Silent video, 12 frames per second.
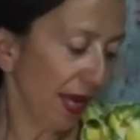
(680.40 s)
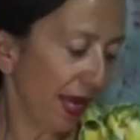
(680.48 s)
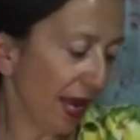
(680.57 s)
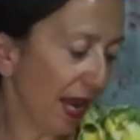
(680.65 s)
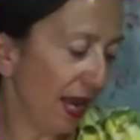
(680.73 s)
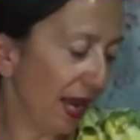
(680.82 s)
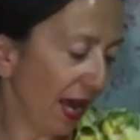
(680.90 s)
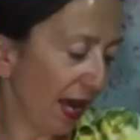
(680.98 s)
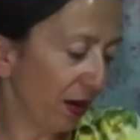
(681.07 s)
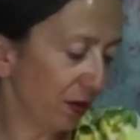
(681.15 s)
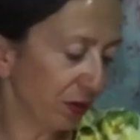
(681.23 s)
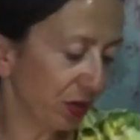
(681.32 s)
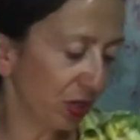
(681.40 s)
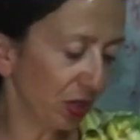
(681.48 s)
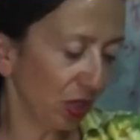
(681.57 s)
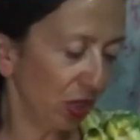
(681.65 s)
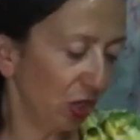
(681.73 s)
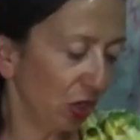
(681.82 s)
allows
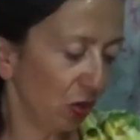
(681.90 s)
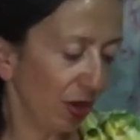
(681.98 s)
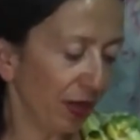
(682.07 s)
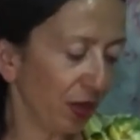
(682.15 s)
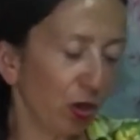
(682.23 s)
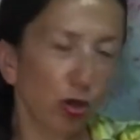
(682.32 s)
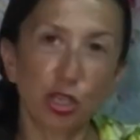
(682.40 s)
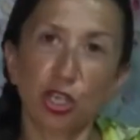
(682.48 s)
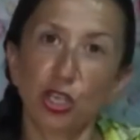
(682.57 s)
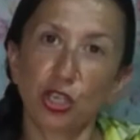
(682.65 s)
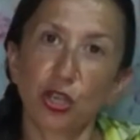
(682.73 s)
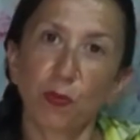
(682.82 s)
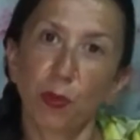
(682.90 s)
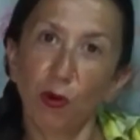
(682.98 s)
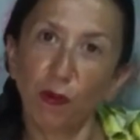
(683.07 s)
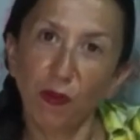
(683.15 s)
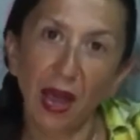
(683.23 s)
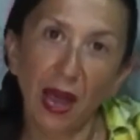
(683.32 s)
you the cushion to
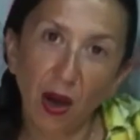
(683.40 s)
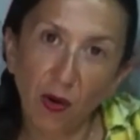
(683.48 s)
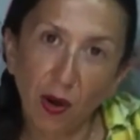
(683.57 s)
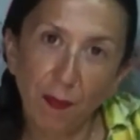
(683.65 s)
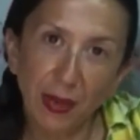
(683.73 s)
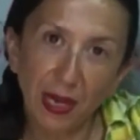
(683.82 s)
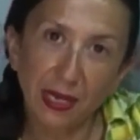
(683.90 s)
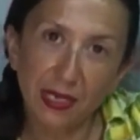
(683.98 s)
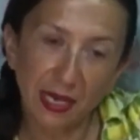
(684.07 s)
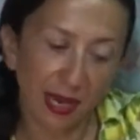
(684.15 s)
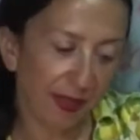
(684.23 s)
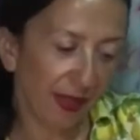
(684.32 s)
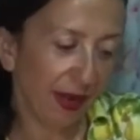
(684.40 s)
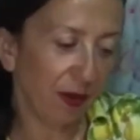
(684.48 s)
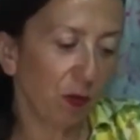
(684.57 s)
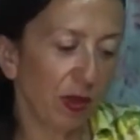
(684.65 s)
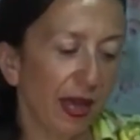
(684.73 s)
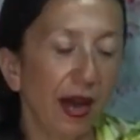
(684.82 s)
puff out a bit and then
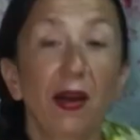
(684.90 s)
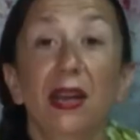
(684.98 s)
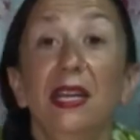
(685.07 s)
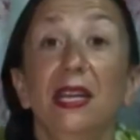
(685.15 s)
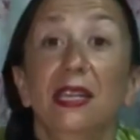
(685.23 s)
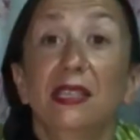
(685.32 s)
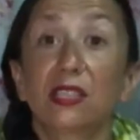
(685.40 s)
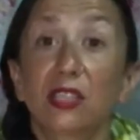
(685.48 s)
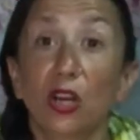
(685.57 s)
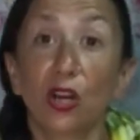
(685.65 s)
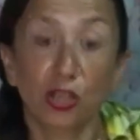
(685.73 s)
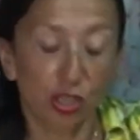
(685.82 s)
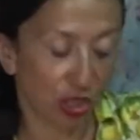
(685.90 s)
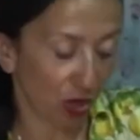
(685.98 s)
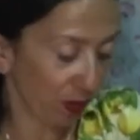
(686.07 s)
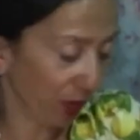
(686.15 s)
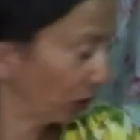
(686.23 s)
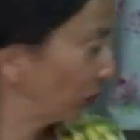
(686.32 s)
without any insert
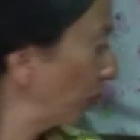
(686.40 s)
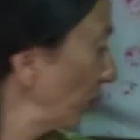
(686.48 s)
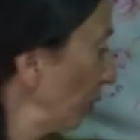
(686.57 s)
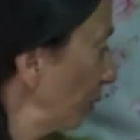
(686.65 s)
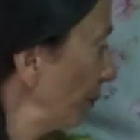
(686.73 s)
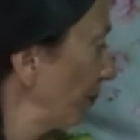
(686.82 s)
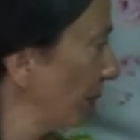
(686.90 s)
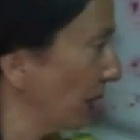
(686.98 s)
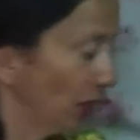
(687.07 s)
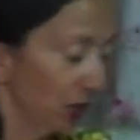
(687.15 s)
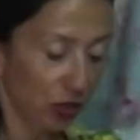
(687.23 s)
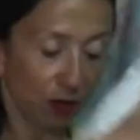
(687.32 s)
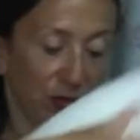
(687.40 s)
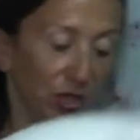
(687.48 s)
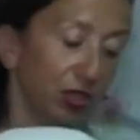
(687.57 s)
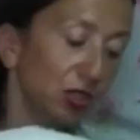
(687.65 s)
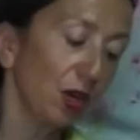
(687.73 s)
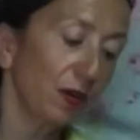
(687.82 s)
showing through. So I'm
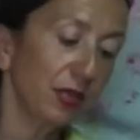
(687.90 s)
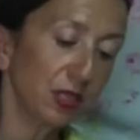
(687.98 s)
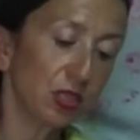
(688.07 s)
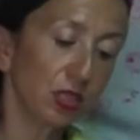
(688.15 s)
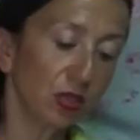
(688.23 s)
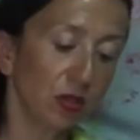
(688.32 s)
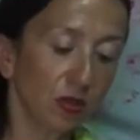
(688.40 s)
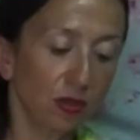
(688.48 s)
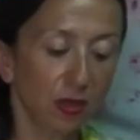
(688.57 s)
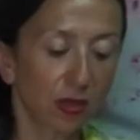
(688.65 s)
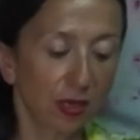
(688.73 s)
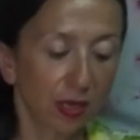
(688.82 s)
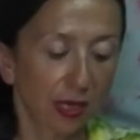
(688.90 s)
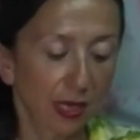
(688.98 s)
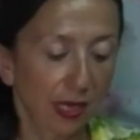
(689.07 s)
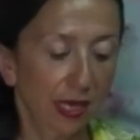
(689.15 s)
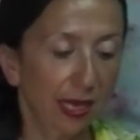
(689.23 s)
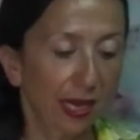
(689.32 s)
just going to
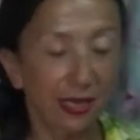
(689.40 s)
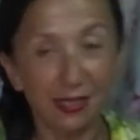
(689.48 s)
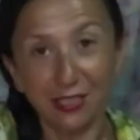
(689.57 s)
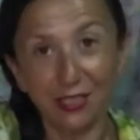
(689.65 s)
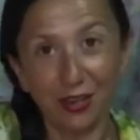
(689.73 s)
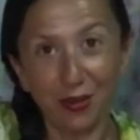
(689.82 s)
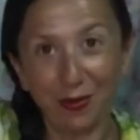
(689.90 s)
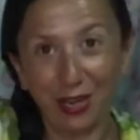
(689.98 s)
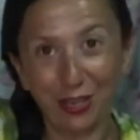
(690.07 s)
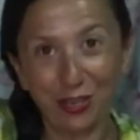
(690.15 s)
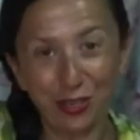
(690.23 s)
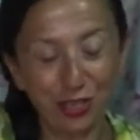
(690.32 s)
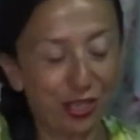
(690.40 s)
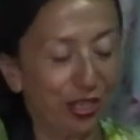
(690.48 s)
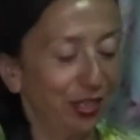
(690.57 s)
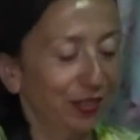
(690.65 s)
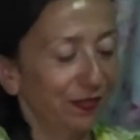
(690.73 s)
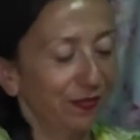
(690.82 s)
insert my
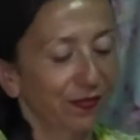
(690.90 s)
cushion